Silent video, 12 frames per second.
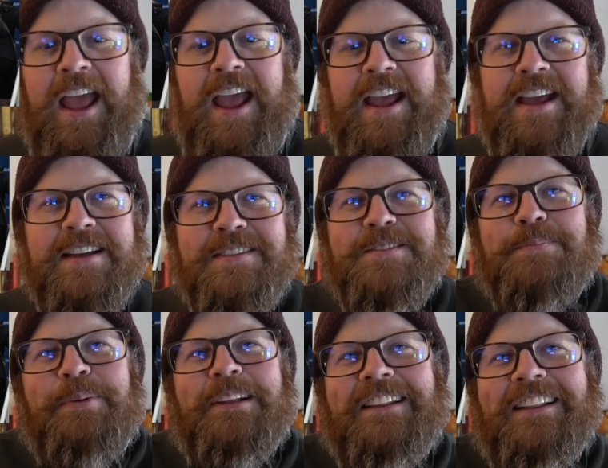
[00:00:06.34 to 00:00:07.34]
hands
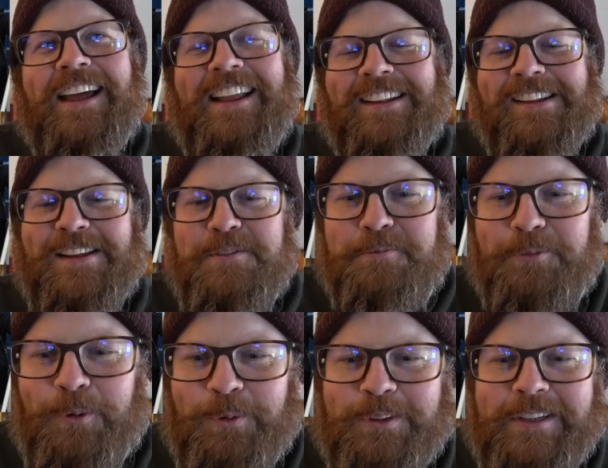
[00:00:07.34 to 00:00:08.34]
politely
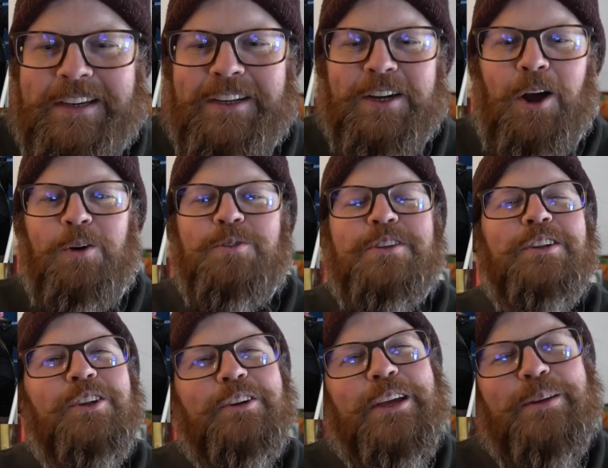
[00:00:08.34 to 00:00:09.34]
folded in cozy
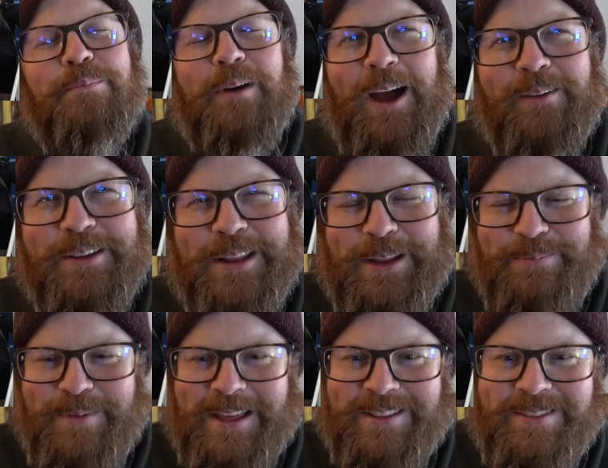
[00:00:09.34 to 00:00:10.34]
looking brown knitted
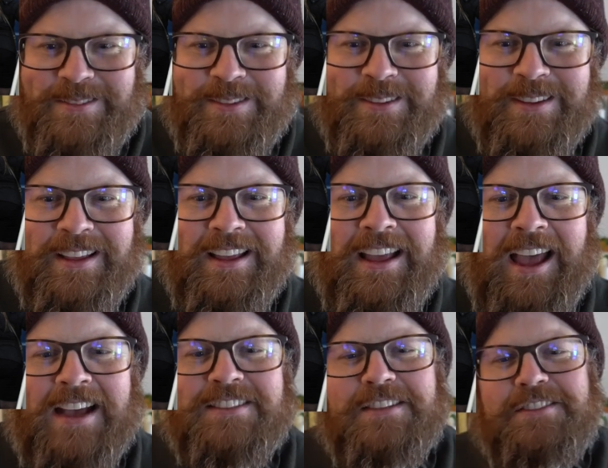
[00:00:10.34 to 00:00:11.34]
mittens,
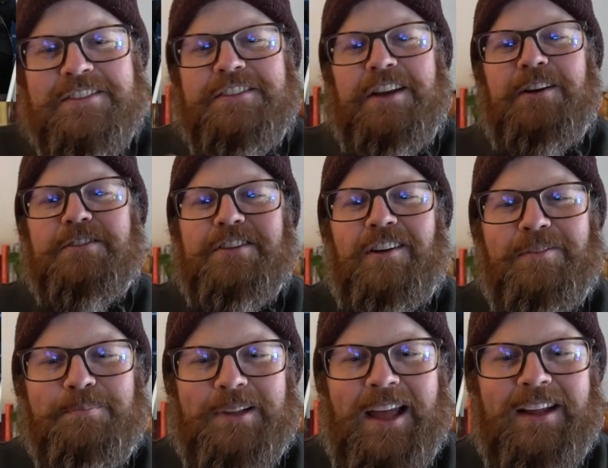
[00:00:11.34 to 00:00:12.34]
as he stares
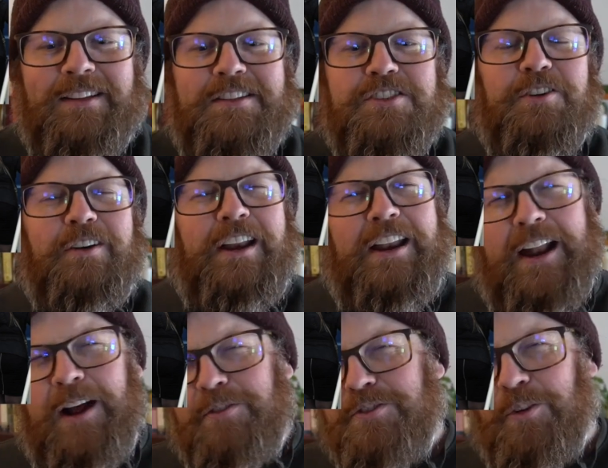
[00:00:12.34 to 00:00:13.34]
off blankly during an
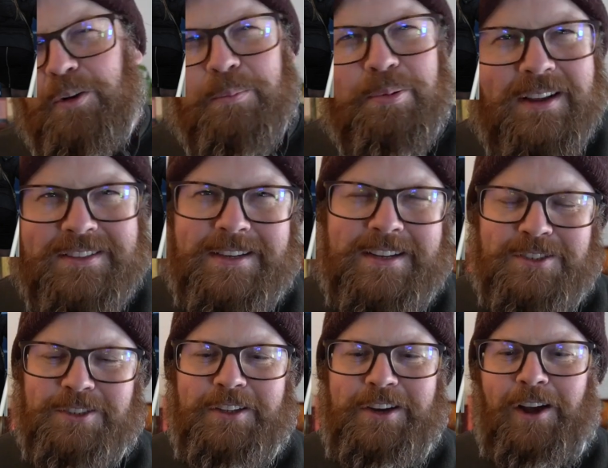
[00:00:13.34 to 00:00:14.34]
outdoor
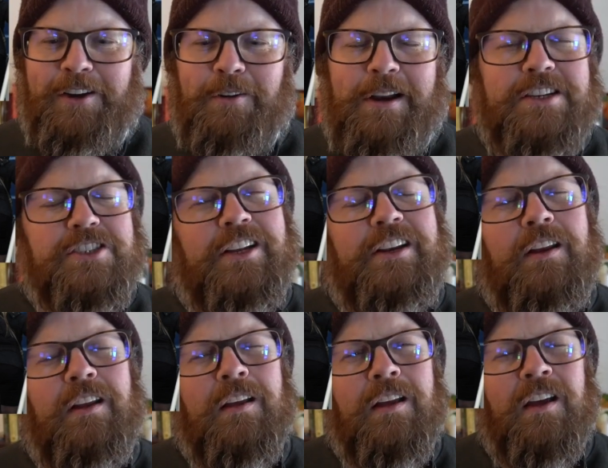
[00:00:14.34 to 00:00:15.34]
presidential inauguration,
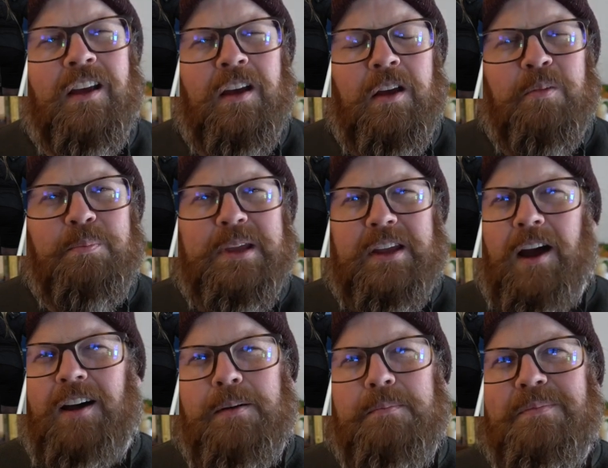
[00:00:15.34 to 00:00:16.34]

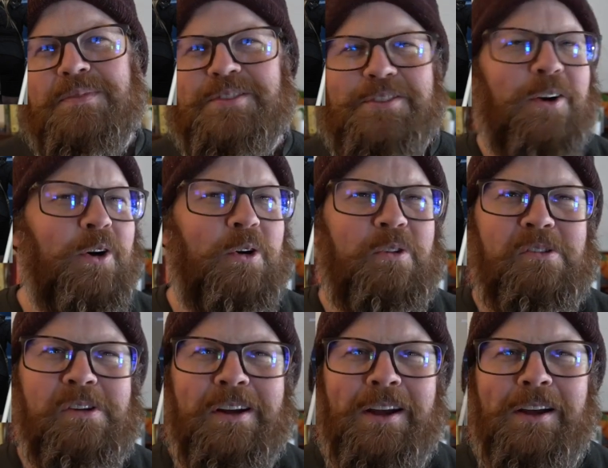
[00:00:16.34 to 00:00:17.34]
become so
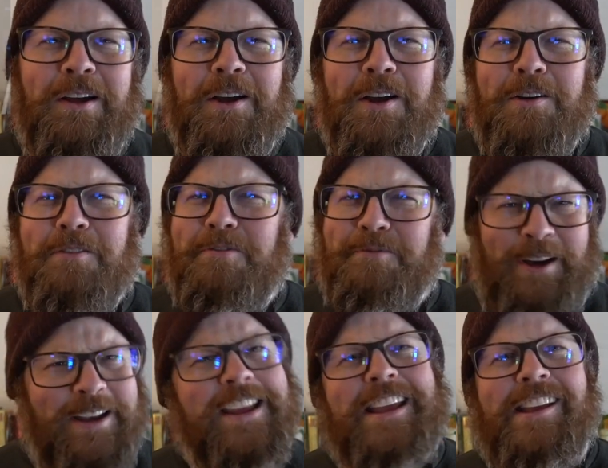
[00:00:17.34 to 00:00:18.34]

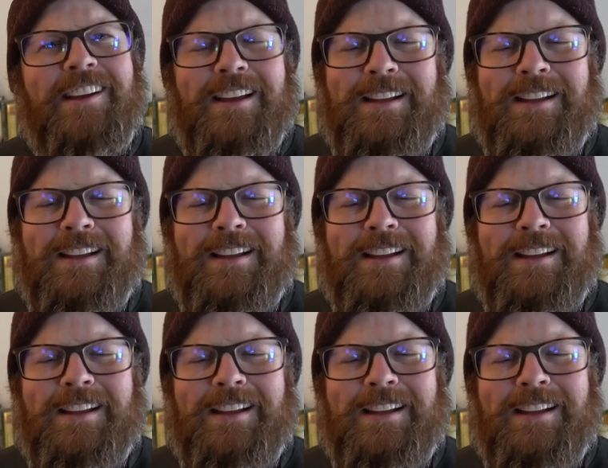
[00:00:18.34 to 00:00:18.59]
funny?